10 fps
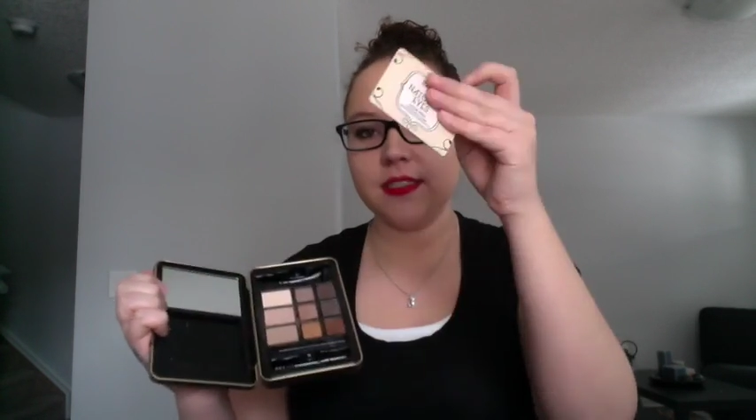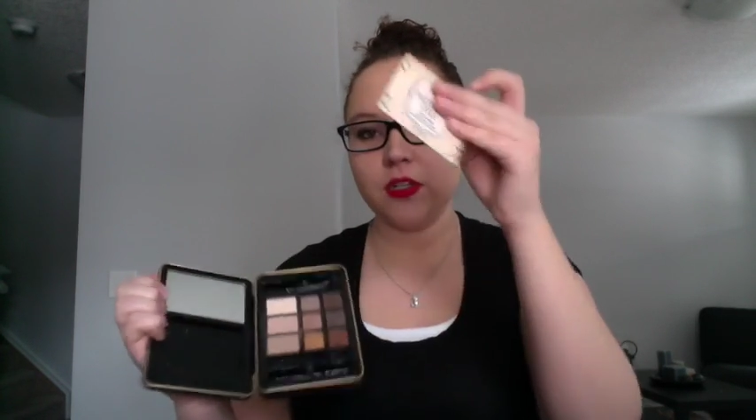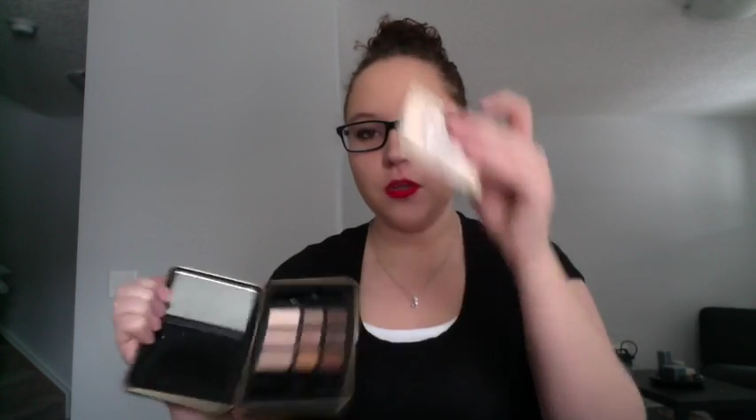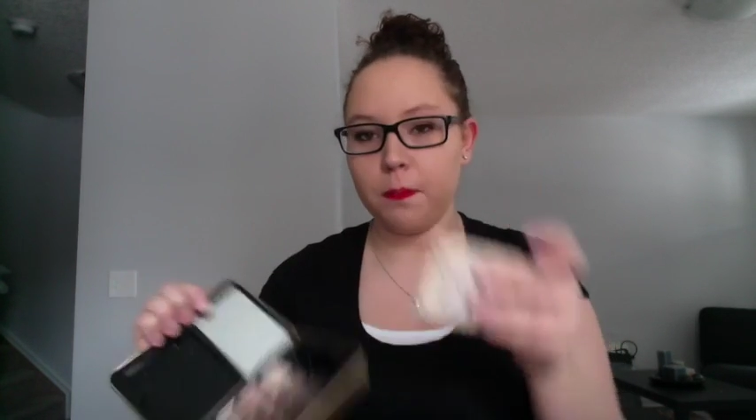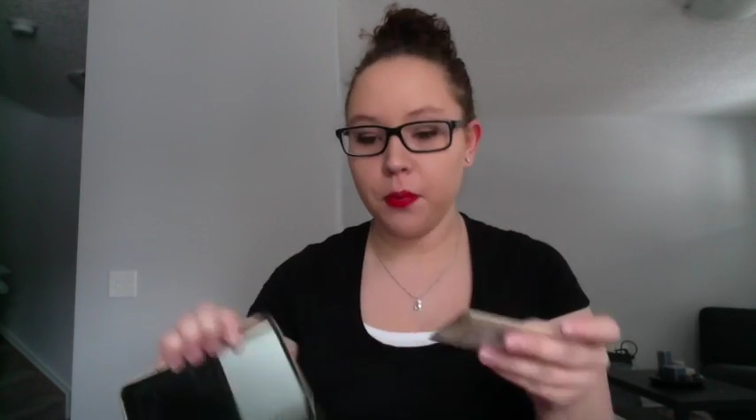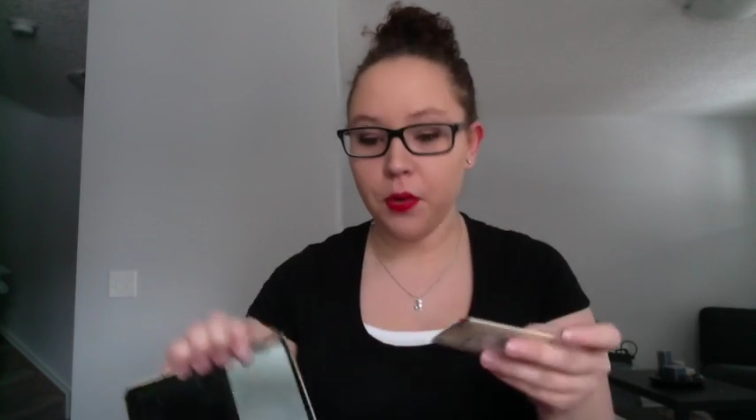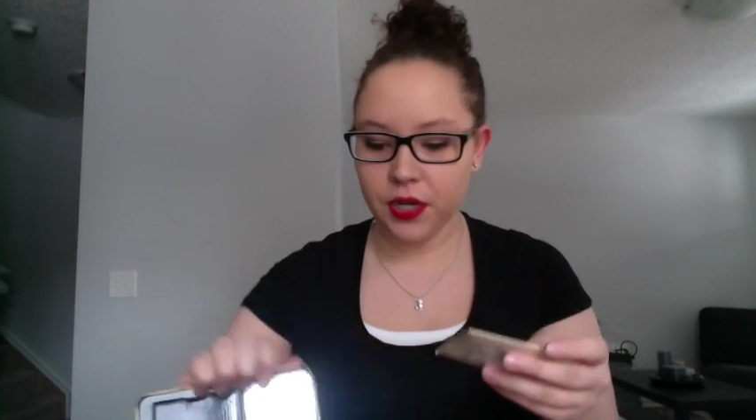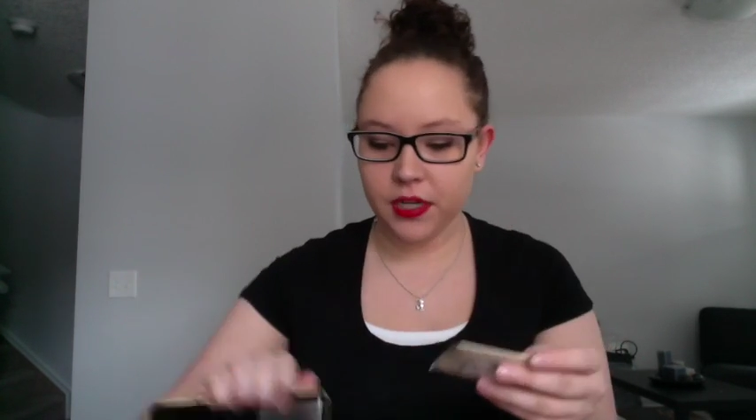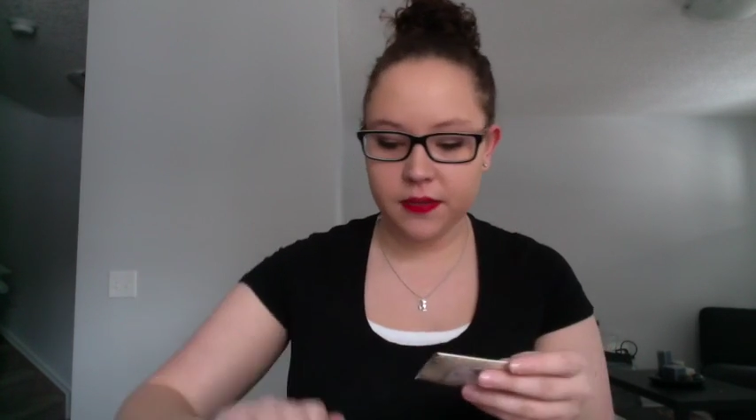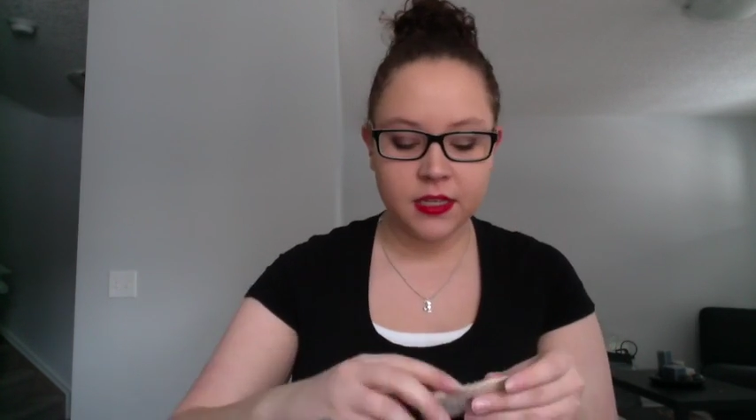little
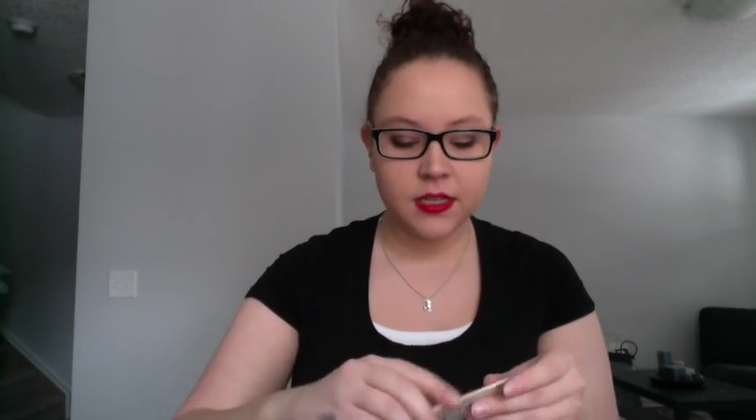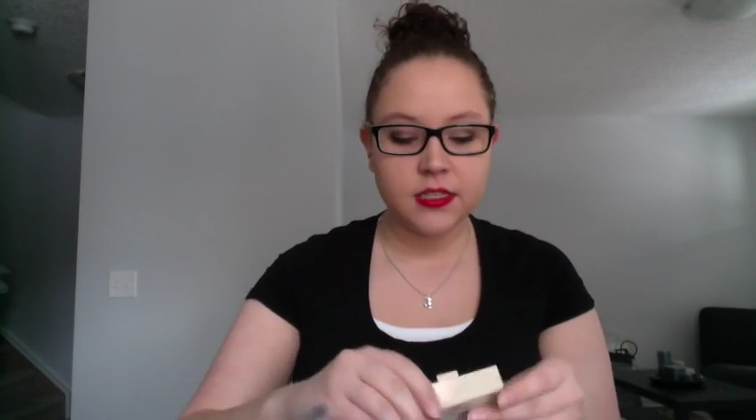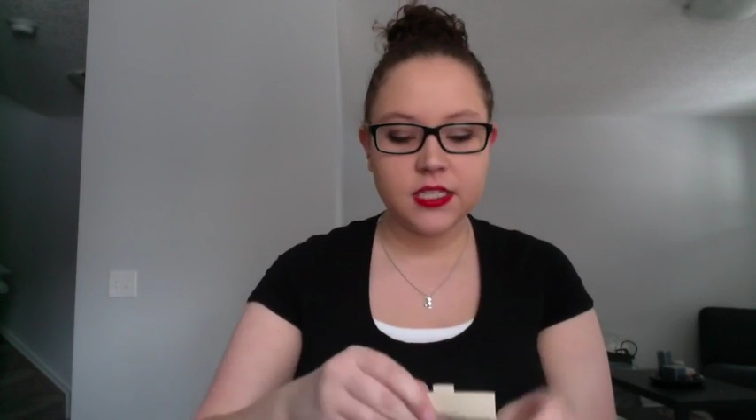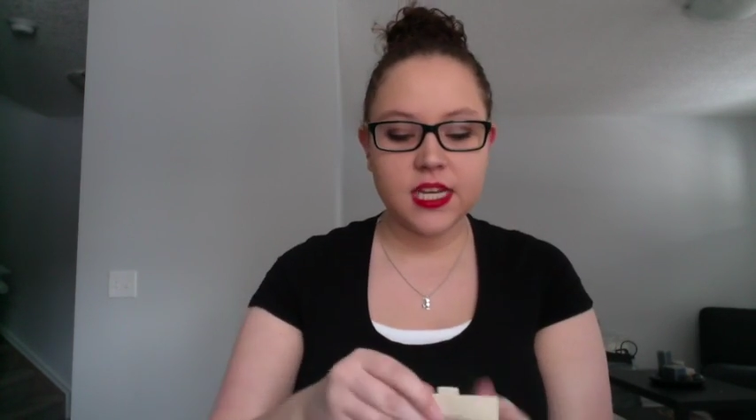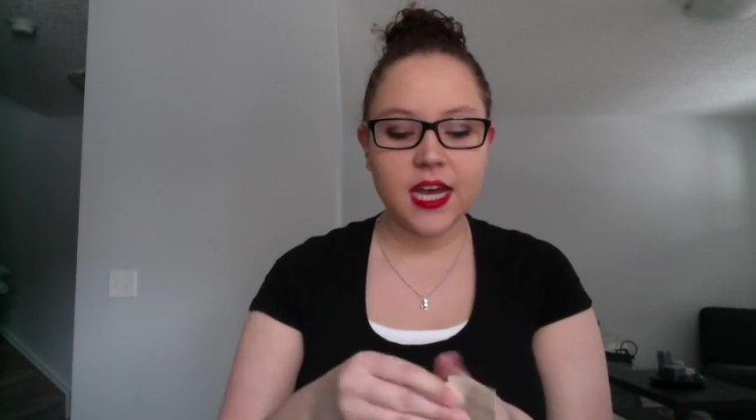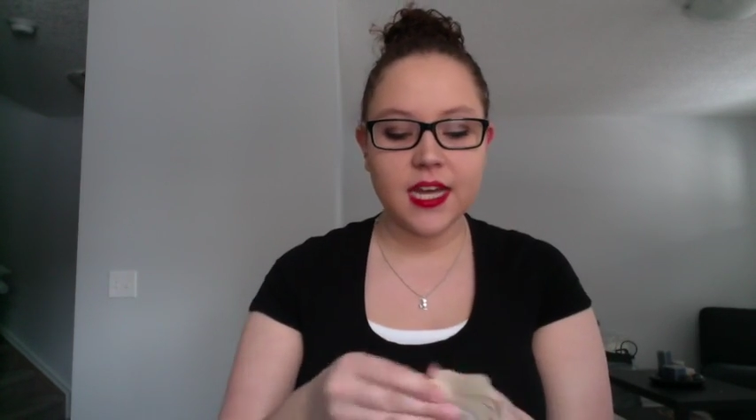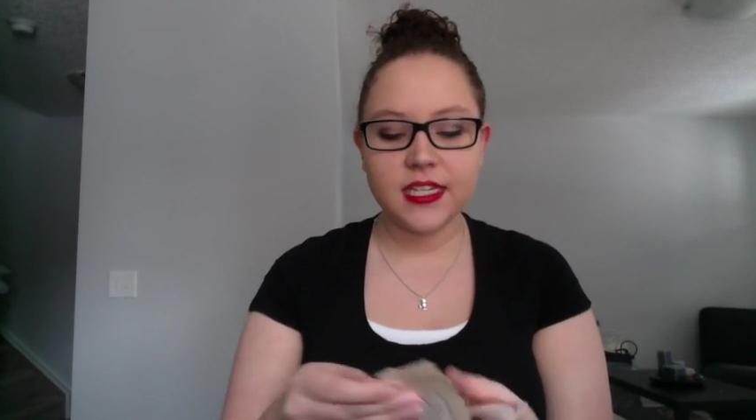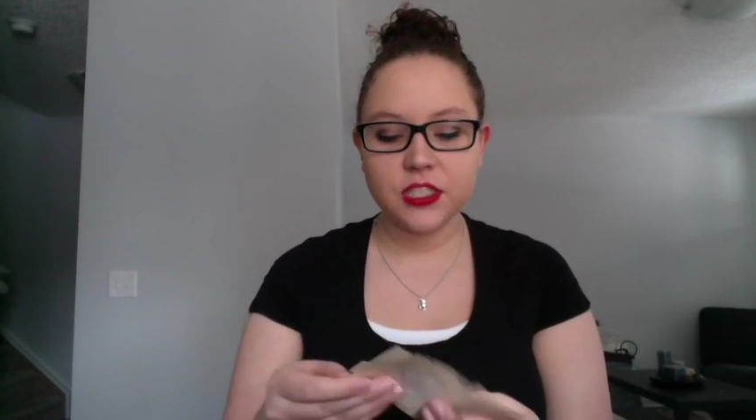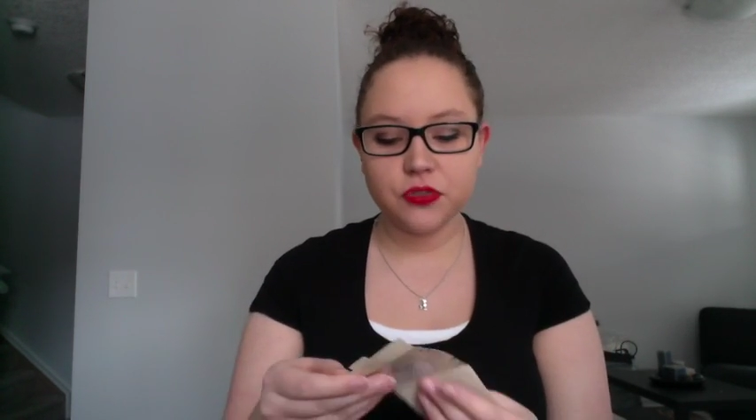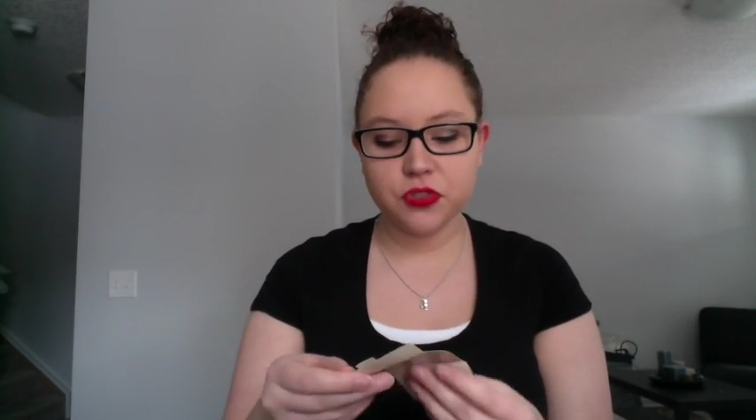book to kind of